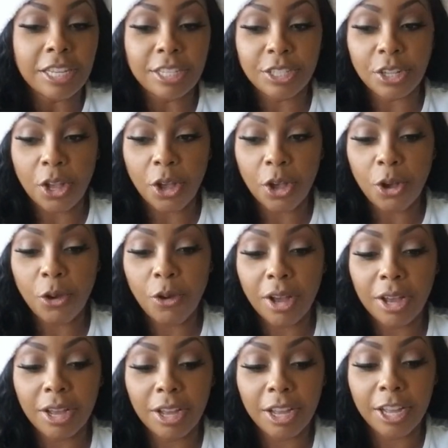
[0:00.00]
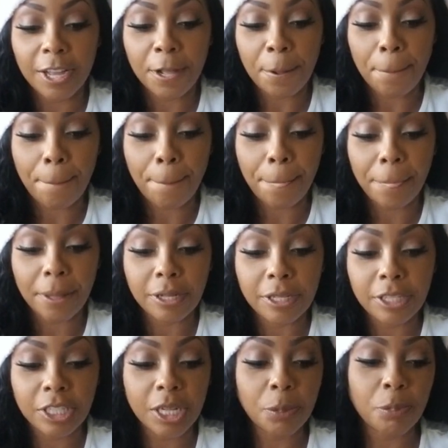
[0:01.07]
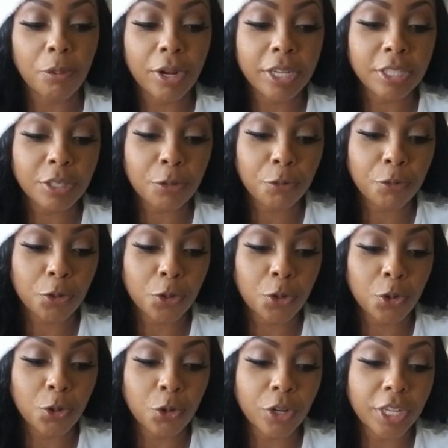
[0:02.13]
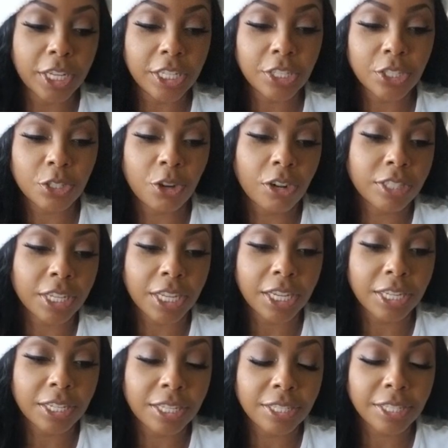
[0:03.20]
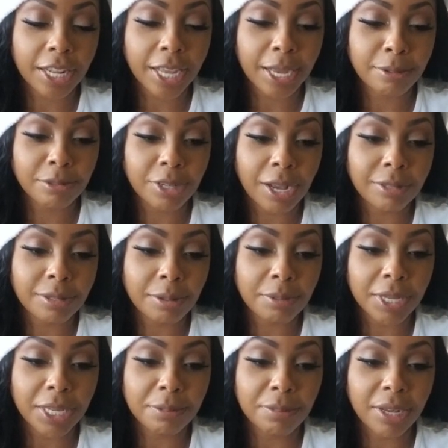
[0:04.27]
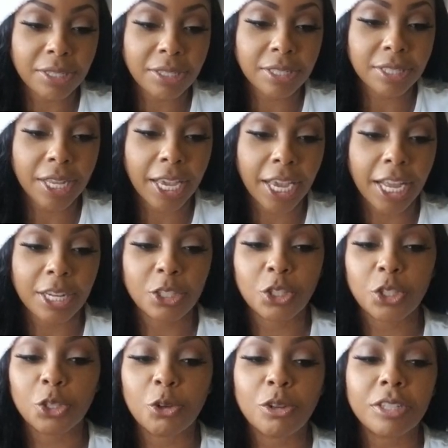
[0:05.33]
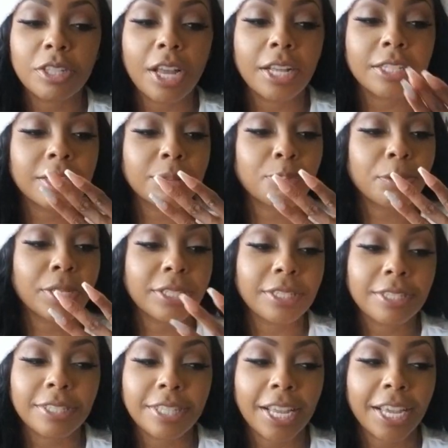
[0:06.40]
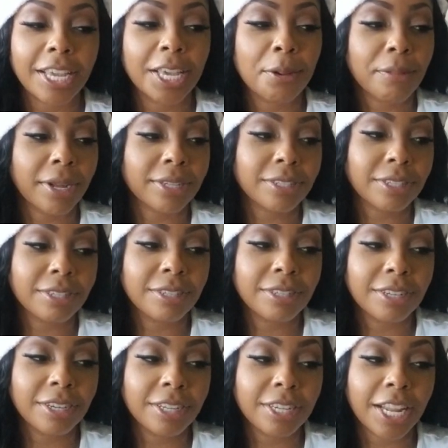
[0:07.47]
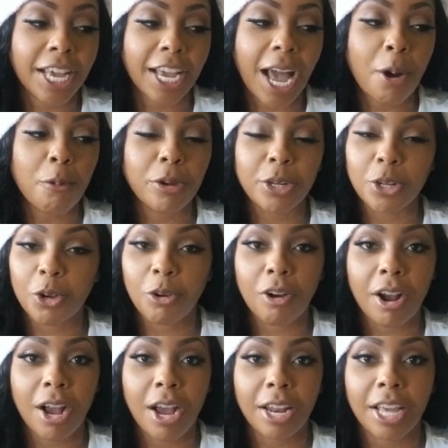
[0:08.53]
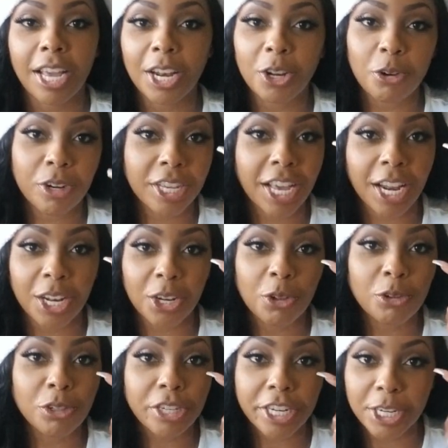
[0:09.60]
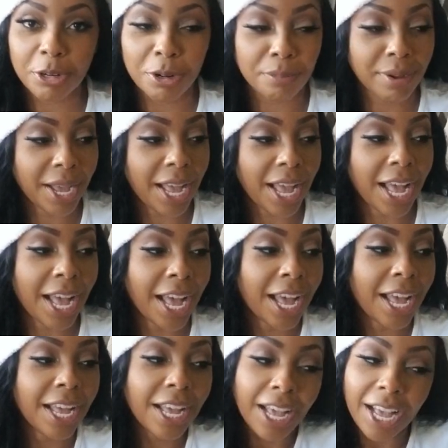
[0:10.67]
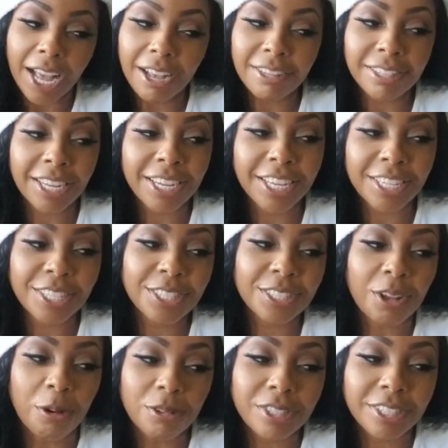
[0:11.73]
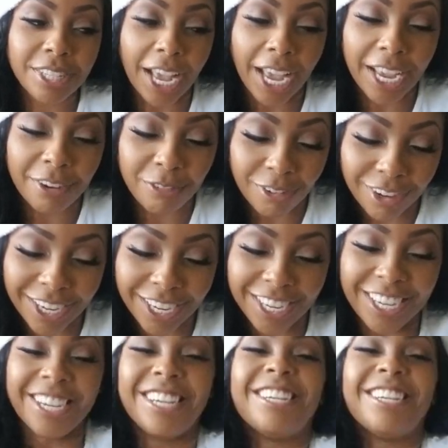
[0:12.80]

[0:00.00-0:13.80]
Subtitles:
So she brings the food, and he starts eating his lamb chops. I'm eating my steak. And as soon as that piece of steak hit my tongue, like I wanted to cry. Like I literally got a little tear in my eye. I was like, it's so savory.